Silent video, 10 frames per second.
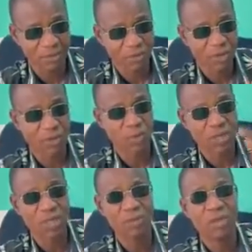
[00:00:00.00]
because we
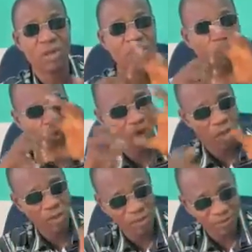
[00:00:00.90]
can't
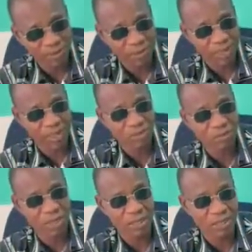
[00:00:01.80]
call the
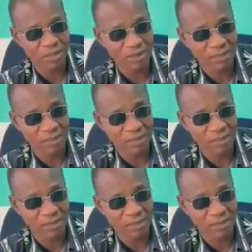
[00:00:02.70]
businesswomen and